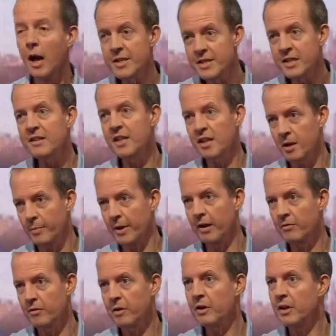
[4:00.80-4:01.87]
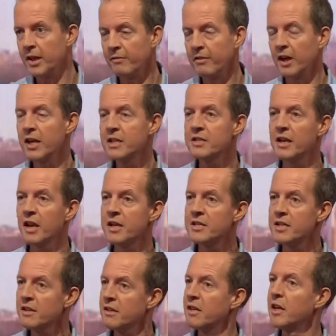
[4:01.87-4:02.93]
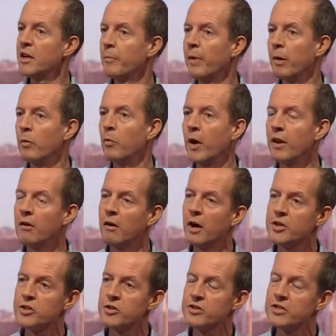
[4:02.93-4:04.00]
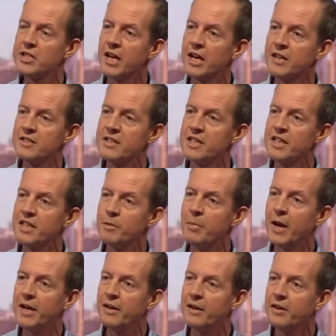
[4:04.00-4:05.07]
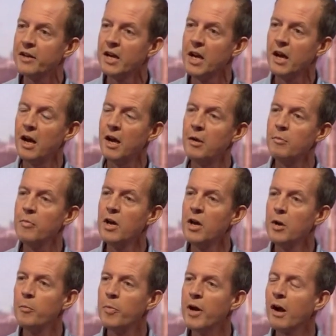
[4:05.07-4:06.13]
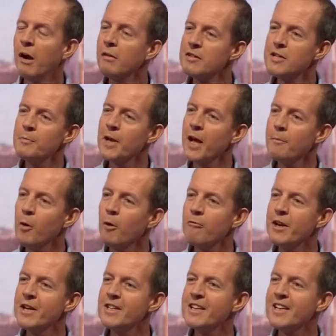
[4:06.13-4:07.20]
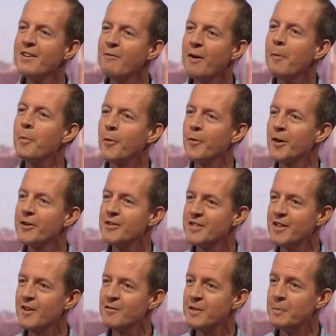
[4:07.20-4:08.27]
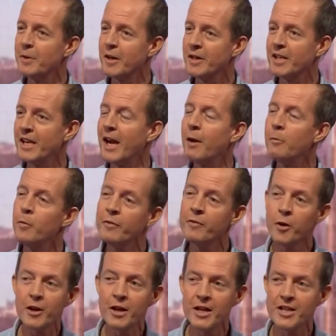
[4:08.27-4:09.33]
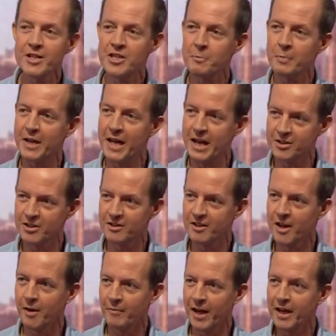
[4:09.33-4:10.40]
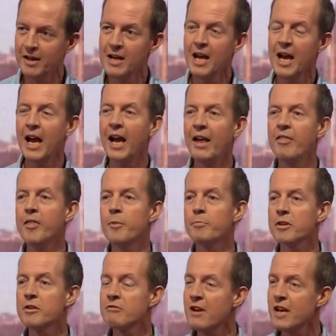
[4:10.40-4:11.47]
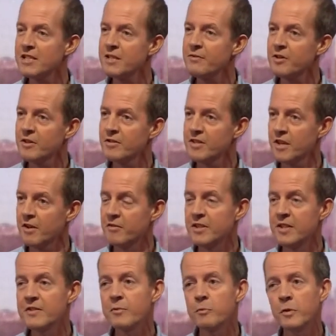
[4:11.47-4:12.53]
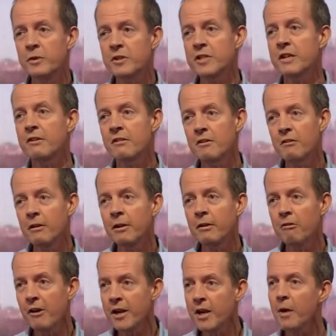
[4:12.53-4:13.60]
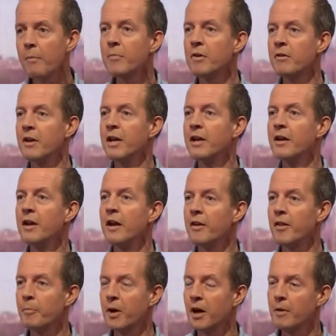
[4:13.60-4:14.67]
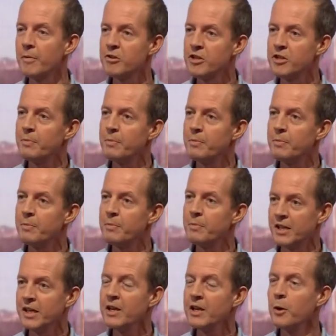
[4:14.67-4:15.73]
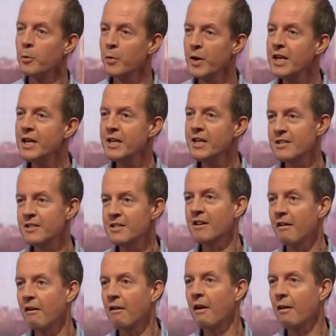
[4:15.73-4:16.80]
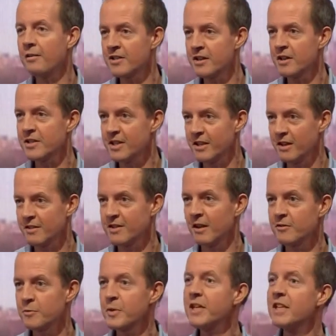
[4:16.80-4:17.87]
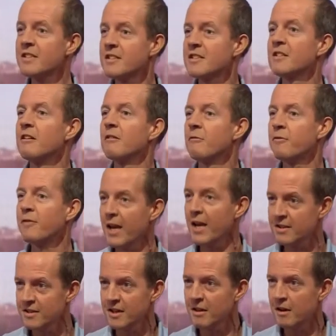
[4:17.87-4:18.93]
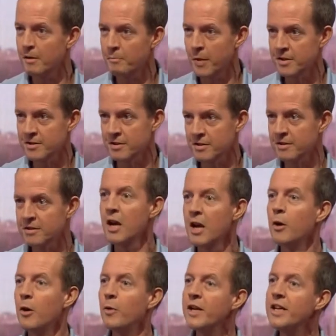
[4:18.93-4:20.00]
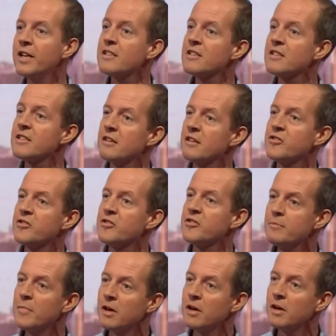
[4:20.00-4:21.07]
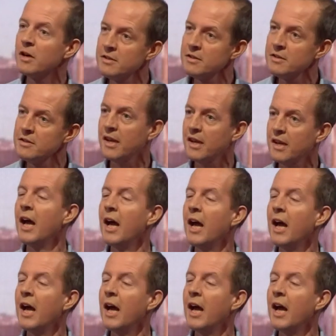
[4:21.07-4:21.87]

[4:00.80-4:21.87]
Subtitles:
I did think about leaving it, and I did think about whether I should stand as an independent. But ultimately, I'm not ready to give up on the Conservative Party yet, and we've got a leadership election coming, and the progressive Conservatives, of which there are a great number in the parliamentary party, we need to start asserting ourselves. We need to start flexing our muscles. We need to start demanding